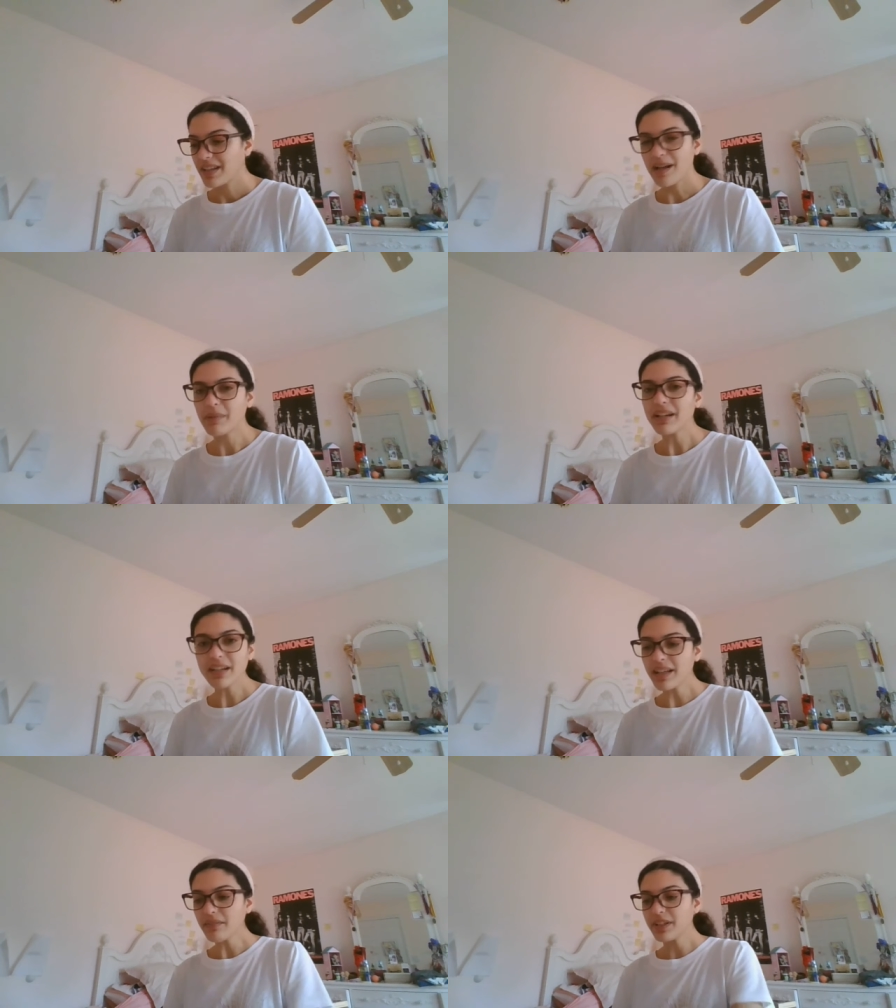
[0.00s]
I'm not
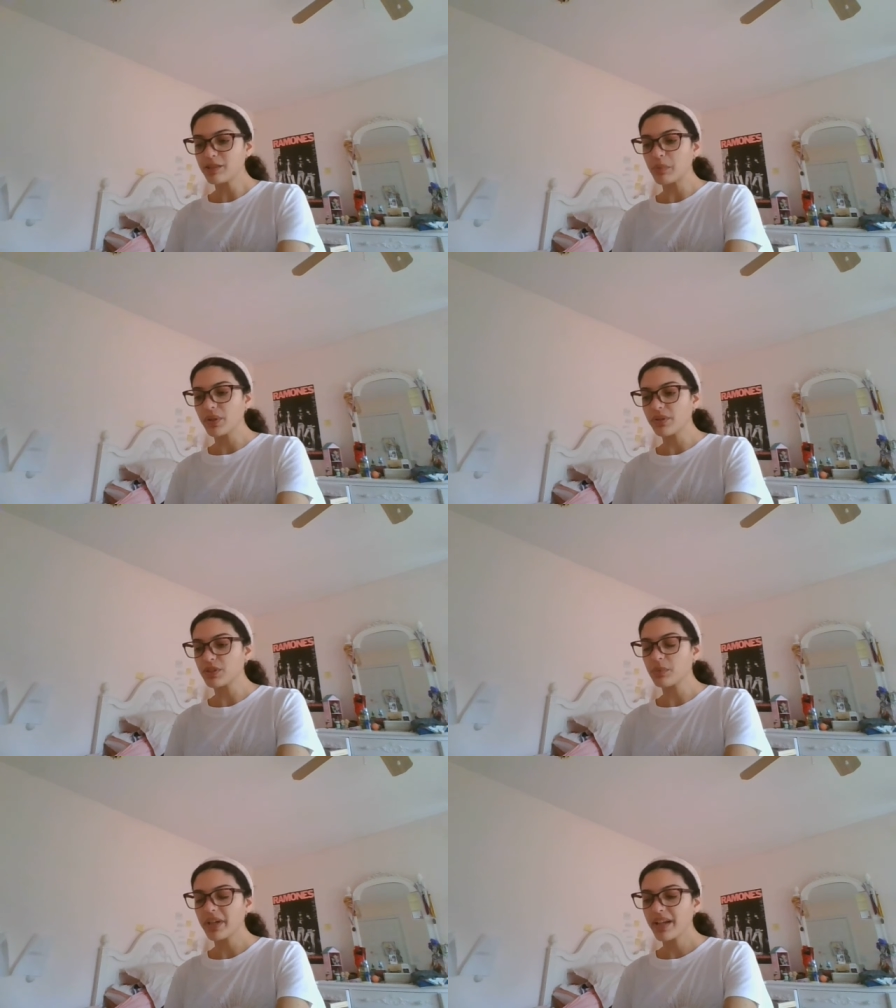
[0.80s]
going to give any
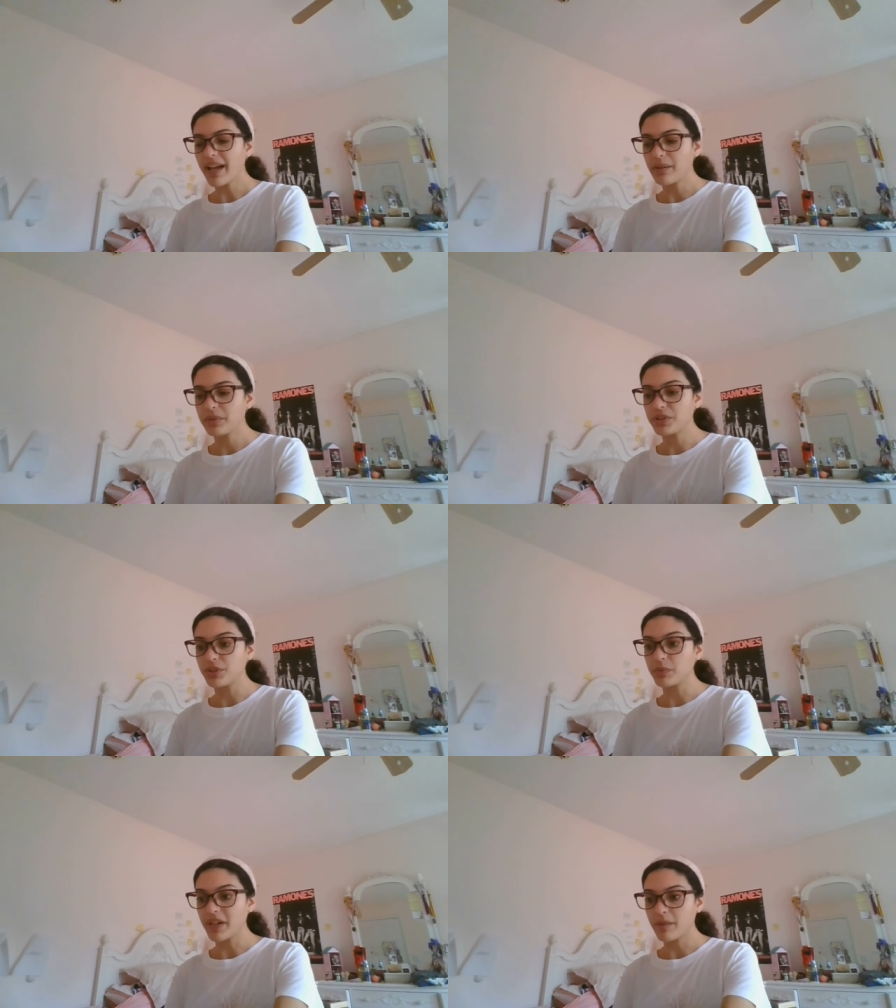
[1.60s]
spoilers away. I would
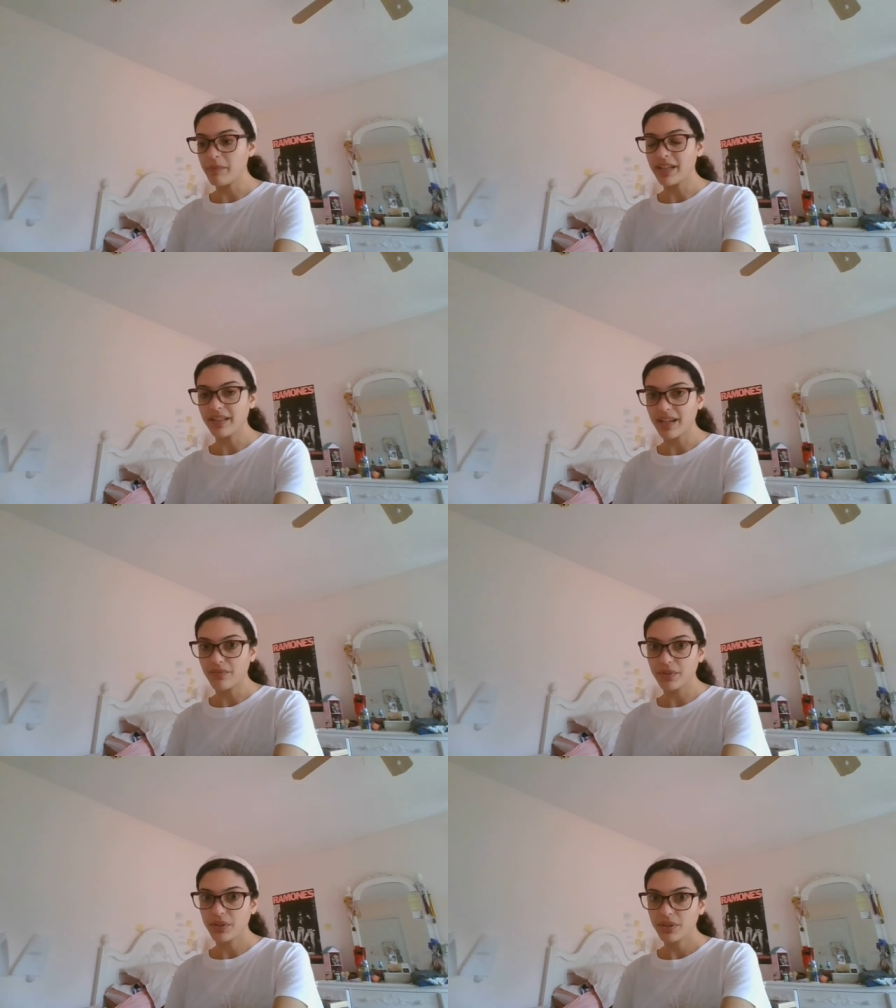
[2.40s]
just recommend
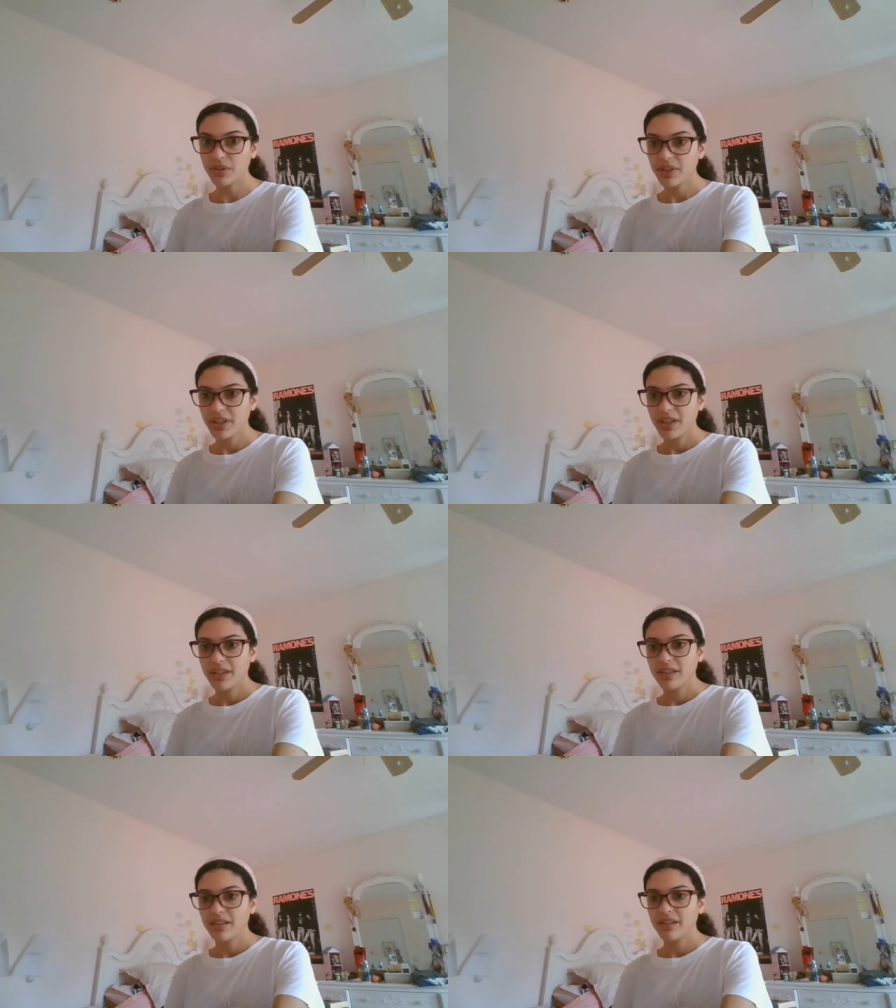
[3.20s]
like, re
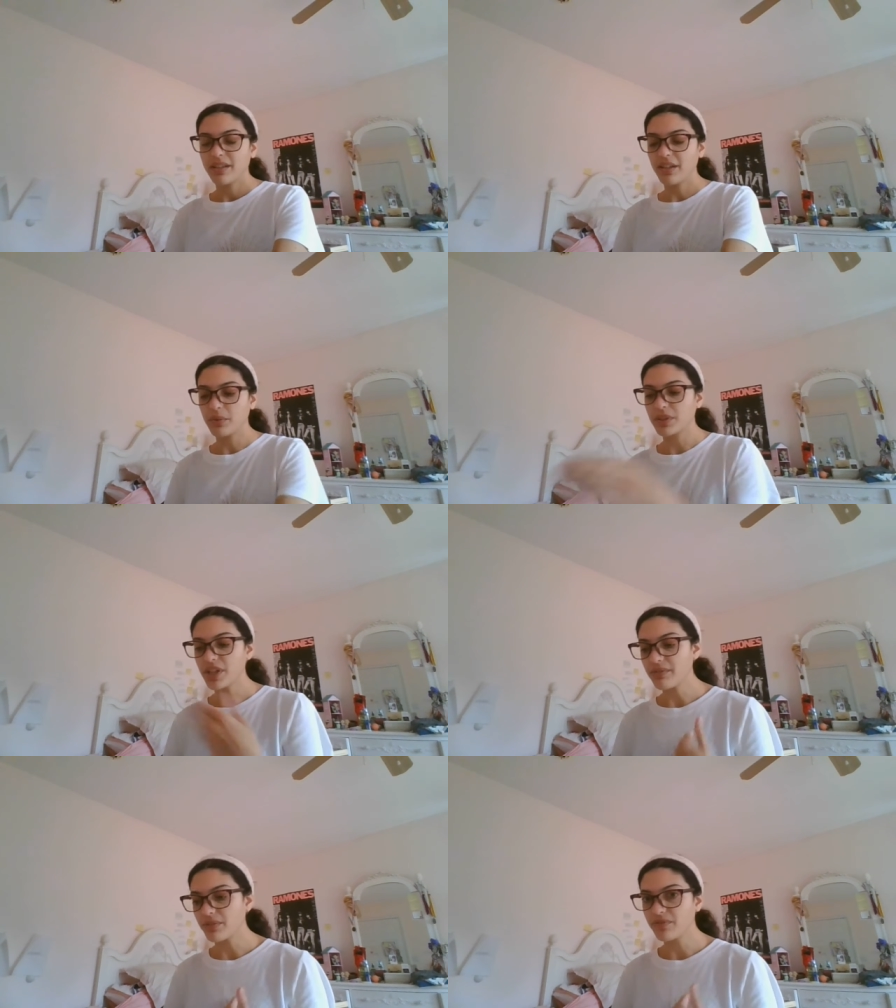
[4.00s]
in order
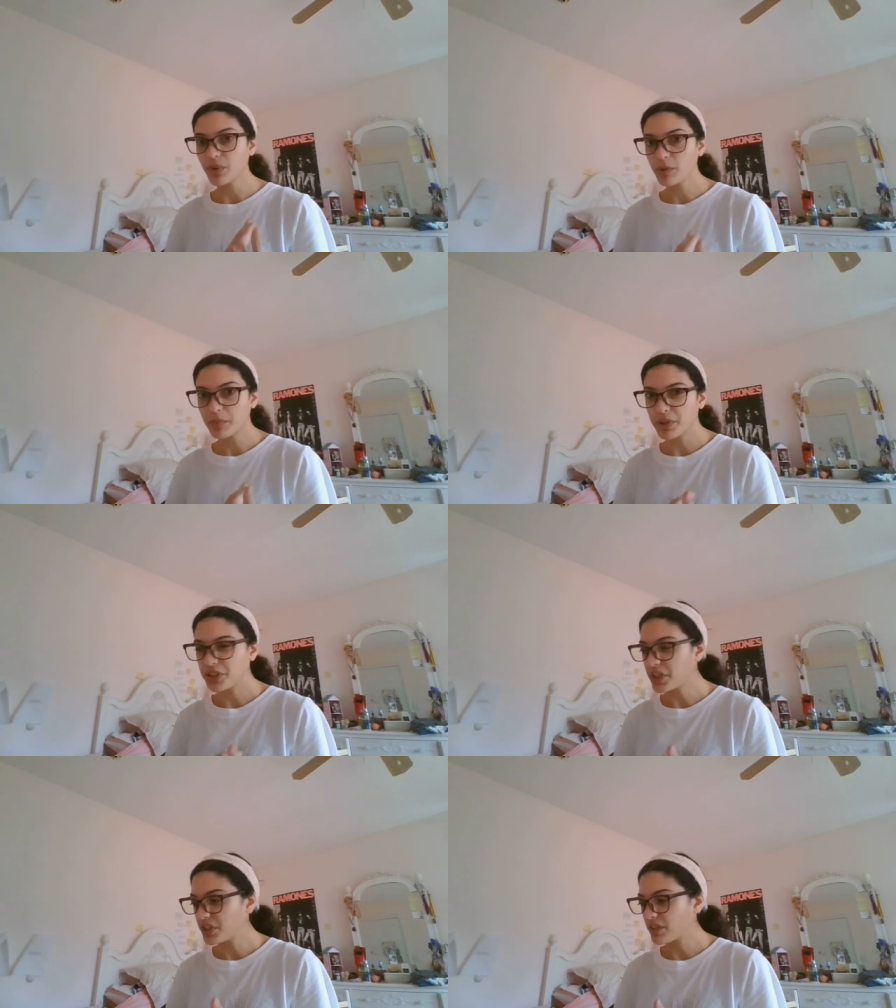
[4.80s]
to have a full
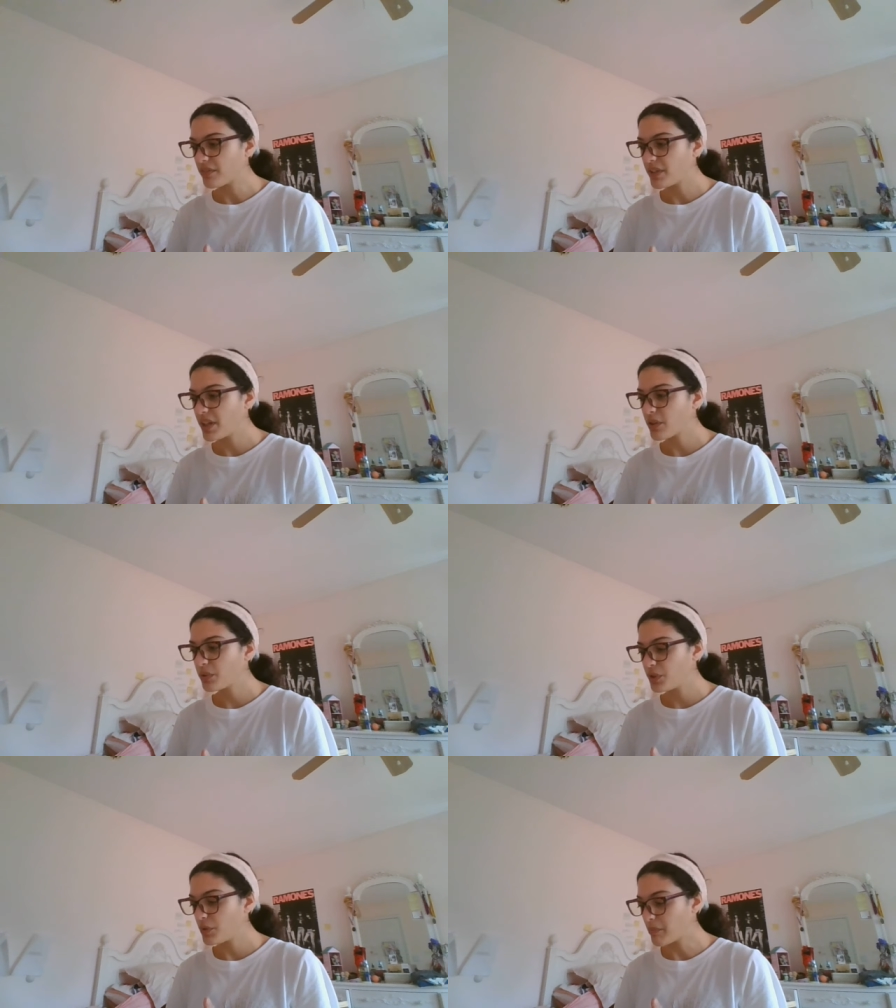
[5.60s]
appreciation of the
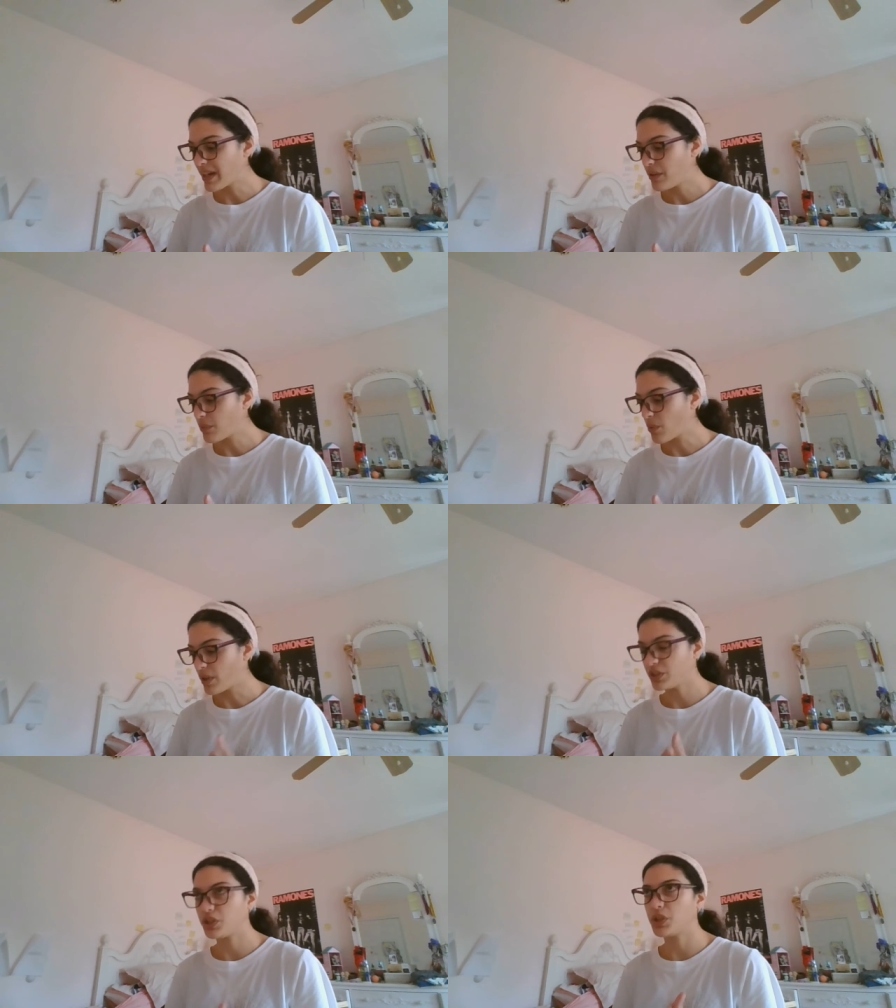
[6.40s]
video, you might
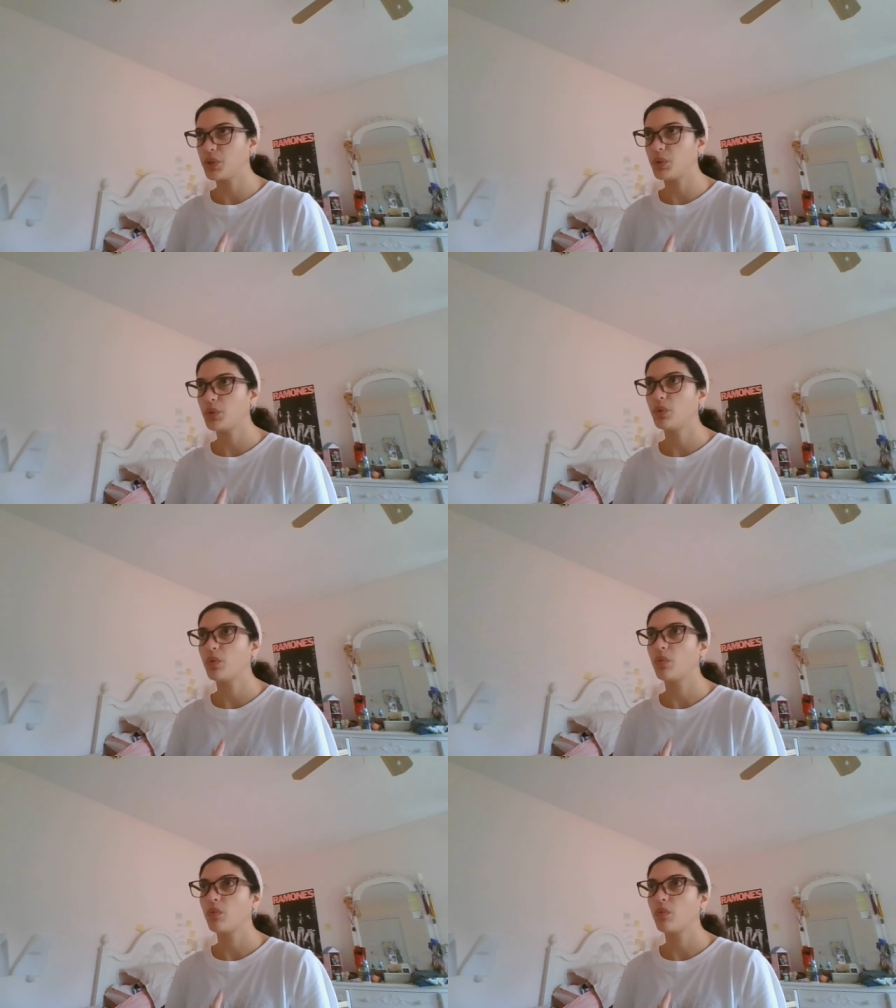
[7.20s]
want to